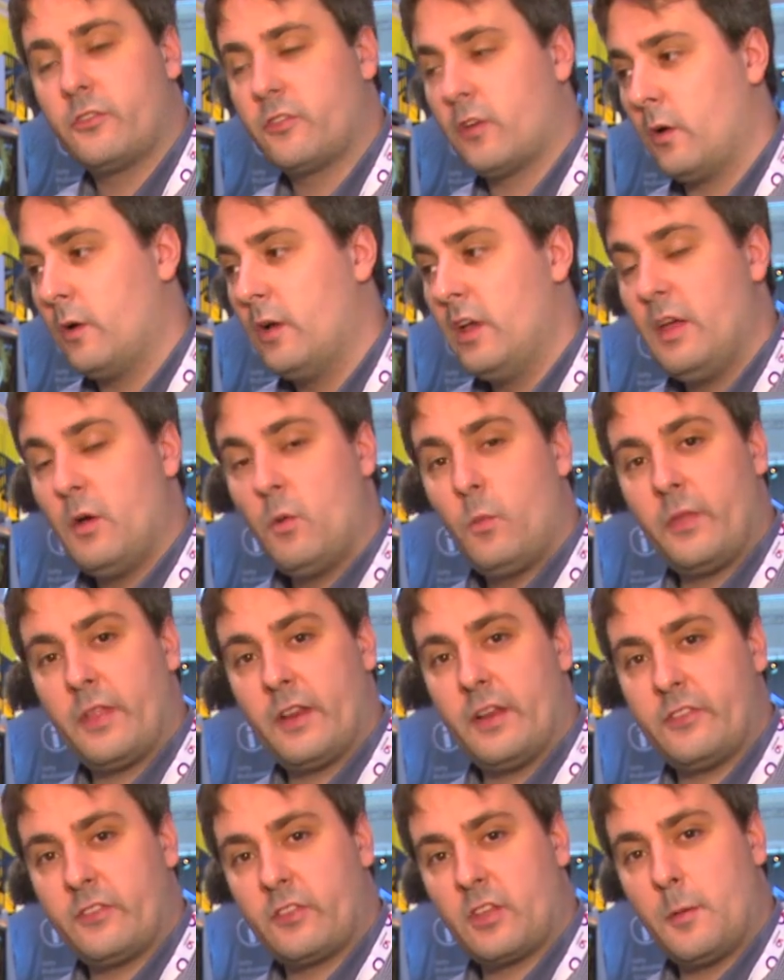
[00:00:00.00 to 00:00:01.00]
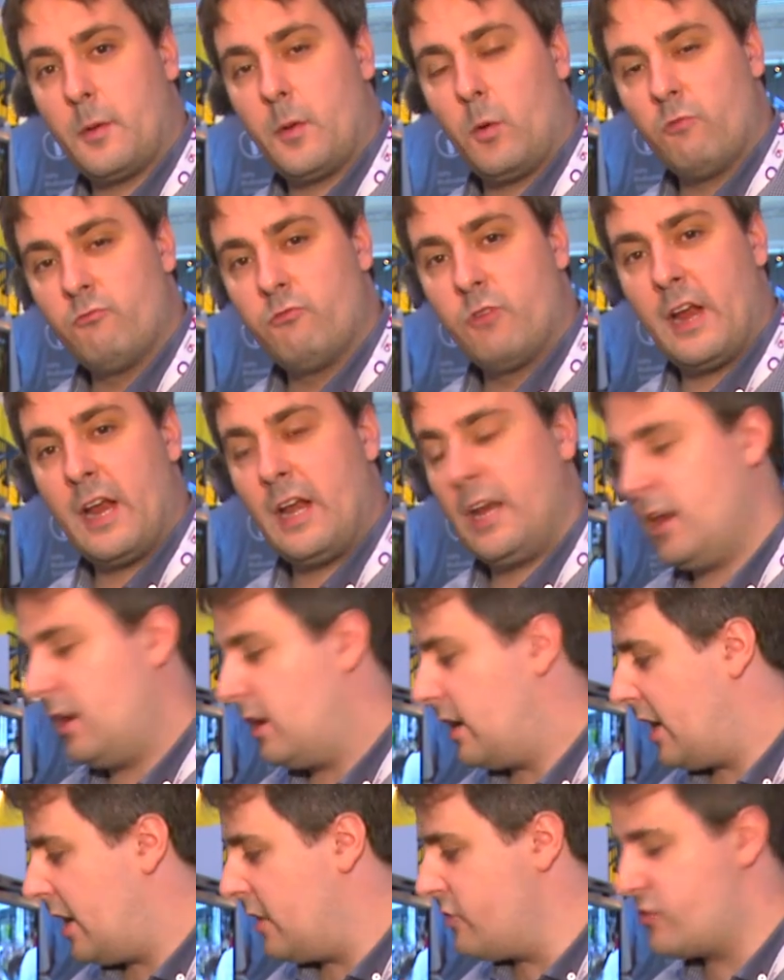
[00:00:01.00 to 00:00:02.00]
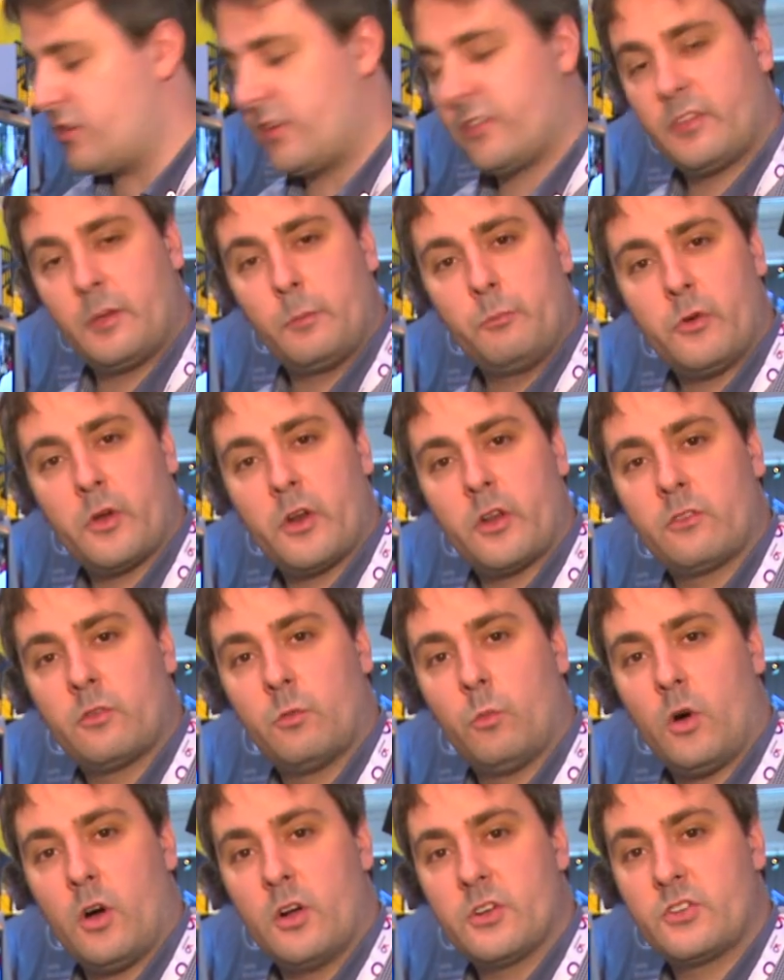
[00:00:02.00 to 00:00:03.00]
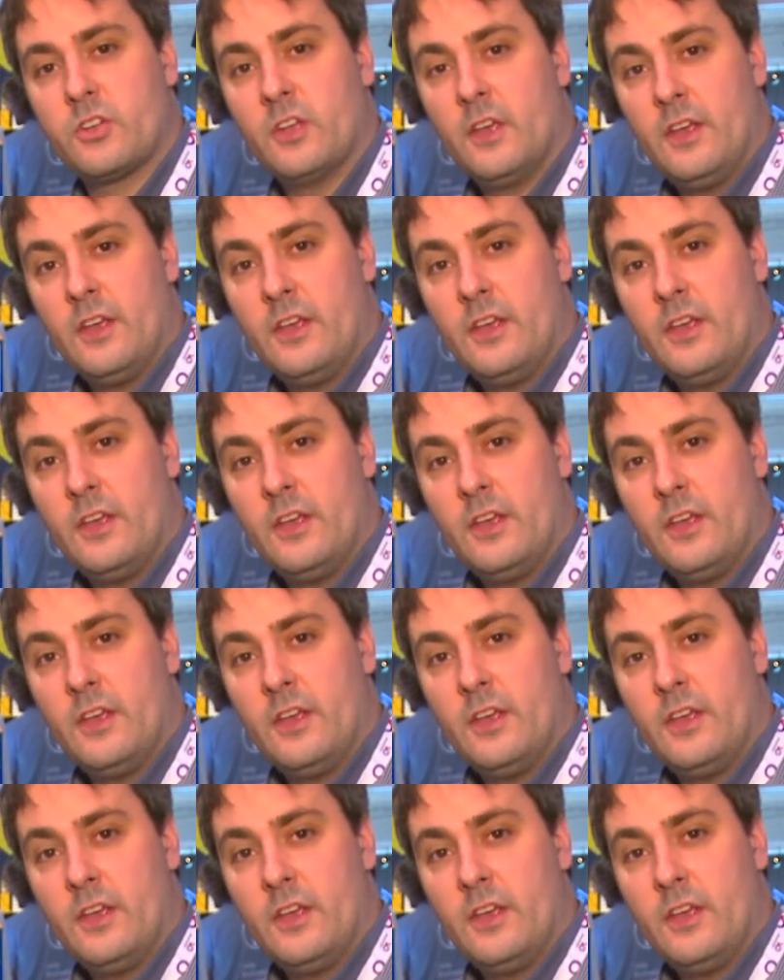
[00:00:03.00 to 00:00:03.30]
So we think this is going to be a really interesting product to watch,